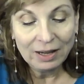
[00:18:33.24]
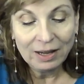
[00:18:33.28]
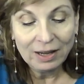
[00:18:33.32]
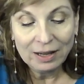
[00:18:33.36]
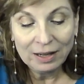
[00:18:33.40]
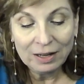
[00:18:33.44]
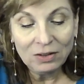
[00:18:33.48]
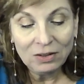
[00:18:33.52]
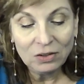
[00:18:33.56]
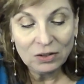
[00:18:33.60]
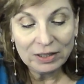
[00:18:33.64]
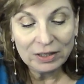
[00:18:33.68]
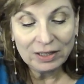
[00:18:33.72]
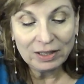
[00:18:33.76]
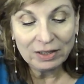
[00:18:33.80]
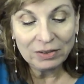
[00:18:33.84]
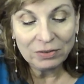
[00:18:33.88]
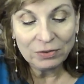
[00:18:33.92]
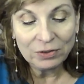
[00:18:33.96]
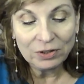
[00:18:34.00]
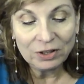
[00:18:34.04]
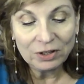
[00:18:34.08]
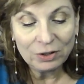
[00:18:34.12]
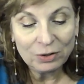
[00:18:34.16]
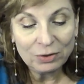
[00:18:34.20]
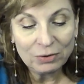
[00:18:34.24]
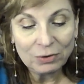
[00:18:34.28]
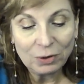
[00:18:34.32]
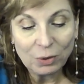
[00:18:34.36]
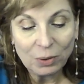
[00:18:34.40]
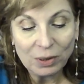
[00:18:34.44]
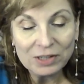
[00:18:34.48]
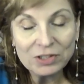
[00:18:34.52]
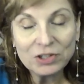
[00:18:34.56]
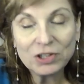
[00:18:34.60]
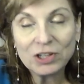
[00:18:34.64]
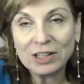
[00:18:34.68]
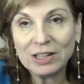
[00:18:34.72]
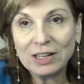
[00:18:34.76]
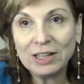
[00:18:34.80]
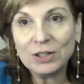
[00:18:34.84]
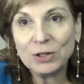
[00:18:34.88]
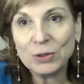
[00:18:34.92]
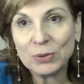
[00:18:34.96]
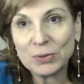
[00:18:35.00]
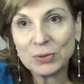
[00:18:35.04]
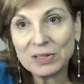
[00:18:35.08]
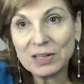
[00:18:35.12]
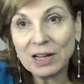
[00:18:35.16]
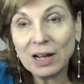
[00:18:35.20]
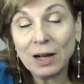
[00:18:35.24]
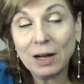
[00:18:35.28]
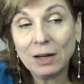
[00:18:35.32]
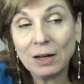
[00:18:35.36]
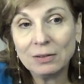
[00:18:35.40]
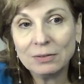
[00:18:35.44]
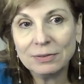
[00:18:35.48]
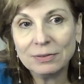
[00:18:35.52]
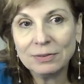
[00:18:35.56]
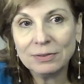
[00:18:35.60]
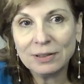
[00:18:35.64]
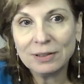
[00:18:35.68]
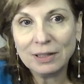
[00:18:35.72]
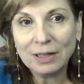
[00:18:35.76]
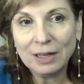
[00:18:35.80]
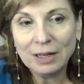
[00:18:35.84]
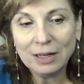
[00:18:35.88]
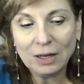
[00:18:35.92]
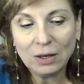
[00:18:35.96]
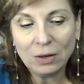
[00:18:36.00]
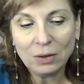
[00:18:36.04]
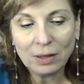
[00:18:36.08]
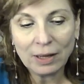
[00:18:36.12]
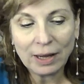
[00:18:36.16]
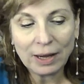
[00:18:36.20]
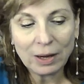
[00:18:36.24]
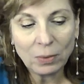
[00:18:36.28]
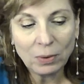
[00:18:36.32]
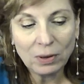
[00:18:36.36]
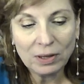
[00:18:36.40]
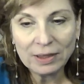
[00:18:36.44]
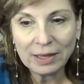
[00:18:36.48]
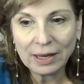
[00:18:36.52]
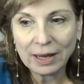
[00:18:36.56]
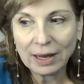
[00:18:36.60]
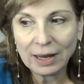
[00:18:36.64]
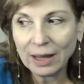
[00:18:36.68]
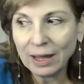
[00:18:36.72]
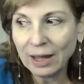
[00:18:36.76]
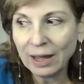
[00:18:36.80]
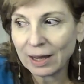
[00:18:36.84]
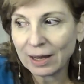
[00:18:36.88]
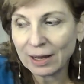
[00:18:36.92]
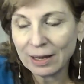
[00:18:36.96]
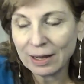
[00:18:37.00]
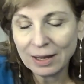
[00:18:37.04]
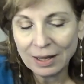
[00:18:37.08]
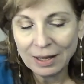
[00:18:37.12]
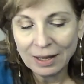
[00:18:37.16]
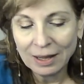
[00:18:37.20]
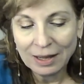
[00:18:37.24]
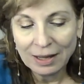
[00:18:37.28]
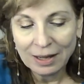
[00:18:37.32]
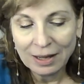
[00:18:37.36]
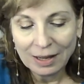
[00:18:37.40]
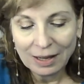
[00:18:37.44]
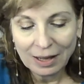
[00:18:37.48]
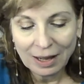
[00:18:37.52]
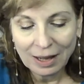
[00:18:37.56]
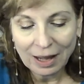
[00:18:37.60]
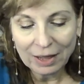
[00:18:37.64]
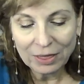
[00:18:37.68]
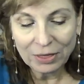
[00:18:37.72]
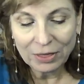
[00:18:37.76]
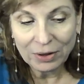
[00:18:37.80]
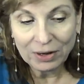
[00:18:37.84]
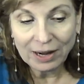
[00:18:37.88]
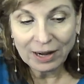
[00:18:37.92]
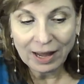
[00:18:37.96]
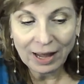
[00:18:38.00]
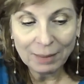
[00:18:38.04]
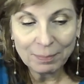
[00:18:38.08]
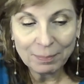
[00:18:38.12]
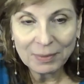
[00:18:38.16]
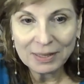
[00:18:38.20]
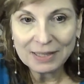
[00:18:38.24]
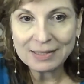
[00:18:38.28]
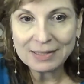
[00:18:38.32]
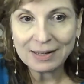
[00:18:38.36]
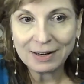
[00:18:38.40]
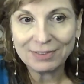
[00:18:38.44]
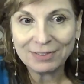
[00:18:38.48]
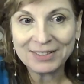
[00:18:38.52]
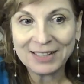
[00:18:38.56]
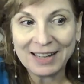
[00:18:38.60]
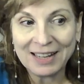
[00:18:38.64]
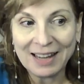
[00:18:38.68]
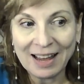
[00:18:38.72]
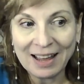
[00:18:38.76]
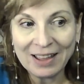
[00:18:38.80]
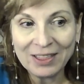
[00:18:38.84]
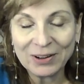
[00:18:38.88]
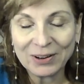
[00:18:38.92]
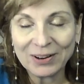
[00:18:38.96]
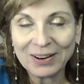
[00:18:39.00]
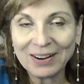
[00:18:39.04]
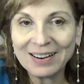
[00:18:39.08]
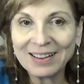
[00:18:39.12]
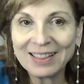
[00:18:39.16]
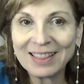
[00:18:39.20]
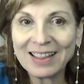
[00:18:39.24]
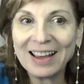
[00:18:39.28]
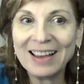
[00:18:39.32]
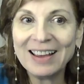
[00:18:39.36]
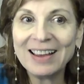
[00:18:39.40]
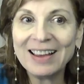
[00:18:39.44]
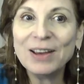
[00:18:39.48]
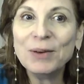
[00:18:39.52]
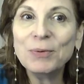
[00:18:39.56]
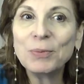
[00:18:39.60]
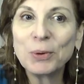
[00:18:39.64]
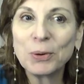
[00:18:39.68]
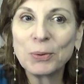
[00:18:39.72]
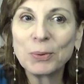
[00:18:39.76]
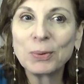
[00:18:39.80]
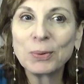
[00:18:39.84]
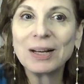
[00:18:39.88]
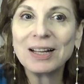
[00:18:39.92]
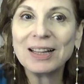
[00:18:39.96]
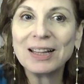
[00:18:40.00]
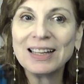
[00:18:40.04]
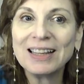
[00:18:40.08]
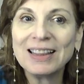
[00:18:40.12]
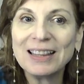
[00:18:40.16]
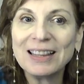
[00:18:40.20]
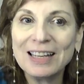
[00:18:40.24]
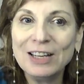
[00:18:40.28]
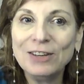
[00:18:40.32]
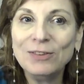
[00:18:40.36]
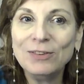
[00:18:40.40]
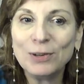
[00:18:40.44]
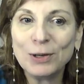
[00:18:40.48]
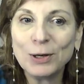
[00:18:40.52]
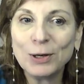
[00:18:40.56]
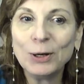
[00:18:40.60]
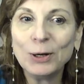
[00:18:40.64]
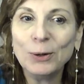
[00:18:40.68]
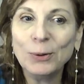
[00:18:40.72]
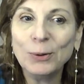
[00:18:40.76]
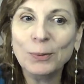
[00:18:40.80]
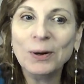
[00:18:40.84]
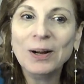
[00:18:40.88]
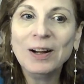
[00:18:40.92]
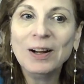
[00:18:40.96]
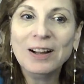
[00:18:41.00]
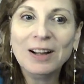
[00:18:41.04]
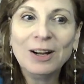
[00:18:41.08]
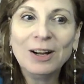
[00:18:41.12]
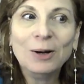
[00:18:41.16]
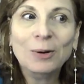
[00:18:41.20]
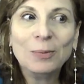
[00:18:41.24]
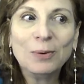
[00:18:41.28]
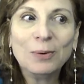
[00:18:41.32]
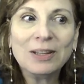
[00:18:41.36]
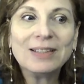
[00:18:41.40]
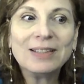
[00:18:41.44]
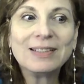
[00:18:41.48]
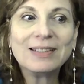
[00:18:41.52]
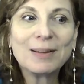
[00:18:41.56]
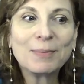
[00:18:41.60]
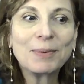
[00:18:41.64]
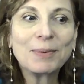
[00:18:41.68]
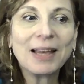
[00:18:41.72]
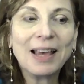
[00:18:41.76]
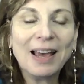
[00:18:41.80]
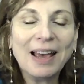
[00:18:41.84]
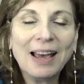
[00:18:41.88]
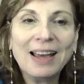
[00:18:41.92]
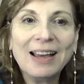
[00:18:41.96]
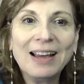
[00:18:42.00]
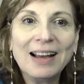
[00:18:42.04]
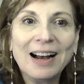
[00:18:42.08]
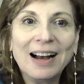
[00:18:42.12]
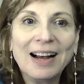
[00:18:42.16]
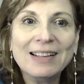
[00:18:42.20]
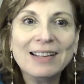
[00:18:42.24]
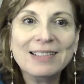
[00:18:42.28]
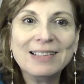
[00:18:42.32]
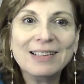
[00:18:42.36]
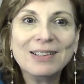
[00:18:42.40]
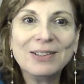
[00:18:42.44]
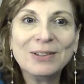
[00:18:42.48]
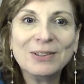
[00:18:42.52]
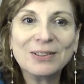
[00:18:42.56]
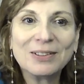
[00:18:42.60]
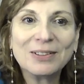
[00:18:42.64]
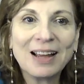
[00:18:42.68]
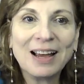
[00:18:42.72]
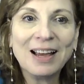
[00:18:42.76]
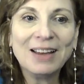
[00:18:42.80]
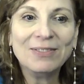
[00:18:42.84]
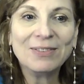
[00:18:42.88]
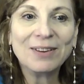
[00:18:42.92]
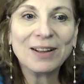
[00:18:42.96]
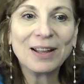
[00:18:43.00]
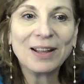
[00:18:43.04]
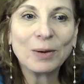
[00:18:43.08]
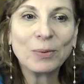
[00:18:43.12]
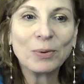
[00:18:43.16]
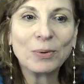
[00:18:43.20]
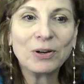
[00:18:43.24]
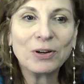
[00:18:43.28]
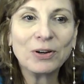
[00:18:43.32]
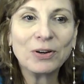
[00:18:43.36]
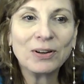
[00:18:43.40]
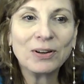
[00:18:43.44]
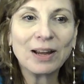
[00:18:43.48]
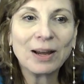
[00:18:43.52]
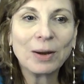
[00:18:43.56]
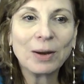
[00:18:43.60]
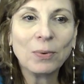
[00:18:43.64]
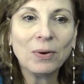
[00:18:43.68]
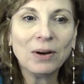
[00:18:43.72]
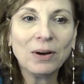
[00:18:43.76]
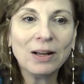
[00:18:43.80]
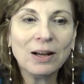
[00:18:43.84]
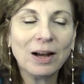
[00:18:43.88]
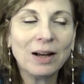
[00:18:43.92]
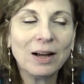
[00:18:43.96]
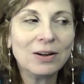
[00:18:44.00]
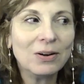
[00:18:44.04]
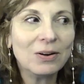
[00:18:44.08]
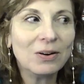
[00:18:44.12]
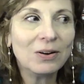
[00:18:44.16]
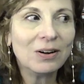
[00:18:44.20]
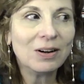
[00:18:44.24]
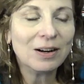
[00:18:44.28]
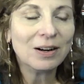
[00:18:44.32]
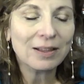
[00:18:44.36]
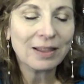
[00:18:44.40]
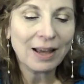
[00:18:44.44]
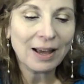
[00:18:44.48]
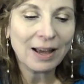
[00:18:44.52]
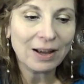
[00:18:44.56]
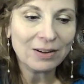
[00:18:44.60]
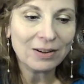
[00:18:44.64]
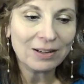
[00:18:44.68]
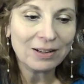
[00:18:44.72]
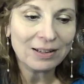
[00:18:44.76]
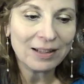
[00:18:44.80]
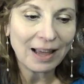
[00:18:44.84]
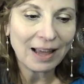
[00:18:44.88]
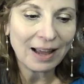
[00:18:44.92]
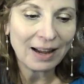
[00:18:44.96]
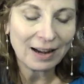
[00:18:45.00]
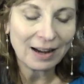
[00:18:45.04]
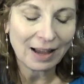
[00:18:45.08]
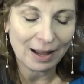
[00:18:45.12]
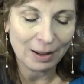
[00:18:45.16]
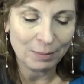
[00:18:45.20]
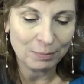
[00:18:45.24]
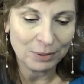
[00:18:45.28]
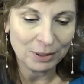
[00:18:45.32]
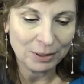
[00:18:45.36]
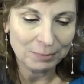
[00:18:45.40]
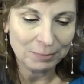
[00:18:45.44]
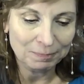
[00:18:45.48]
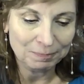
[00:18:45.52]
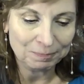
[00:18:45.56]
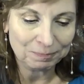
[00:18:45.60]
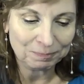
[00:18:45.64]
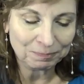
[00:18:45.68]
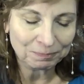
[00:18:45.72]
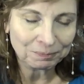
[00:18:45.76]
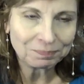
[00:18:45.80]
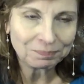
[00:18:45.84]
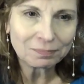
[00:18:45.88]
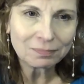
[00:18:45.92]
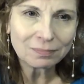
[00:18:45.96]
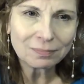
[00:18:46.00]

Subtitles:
it'll leave you questioning yourself, like, what the heck? I thought I had my stuff together. Like, it will really leave you with some chaos in your life, like where you're like, what on earth? How did that happen?